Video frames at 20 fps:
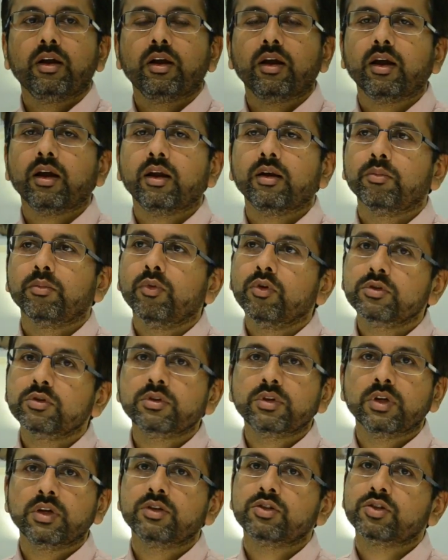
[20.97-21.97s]
And
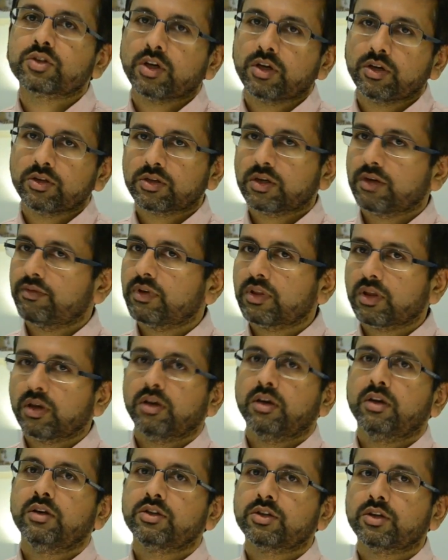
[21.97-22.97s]
most things changed.
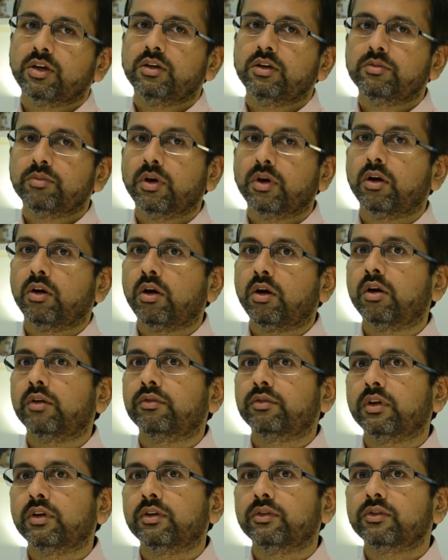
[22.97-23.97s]
Everything didn't change, but a lot
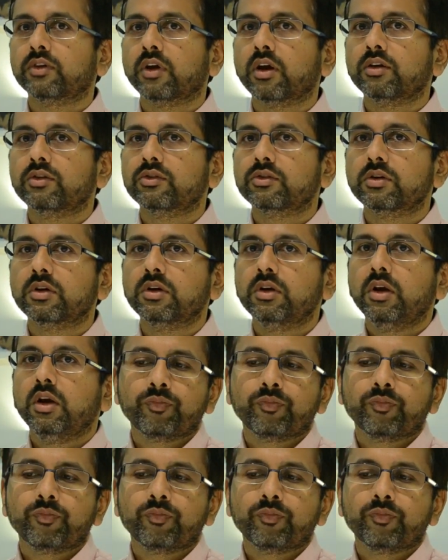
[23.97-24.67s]
of things changed.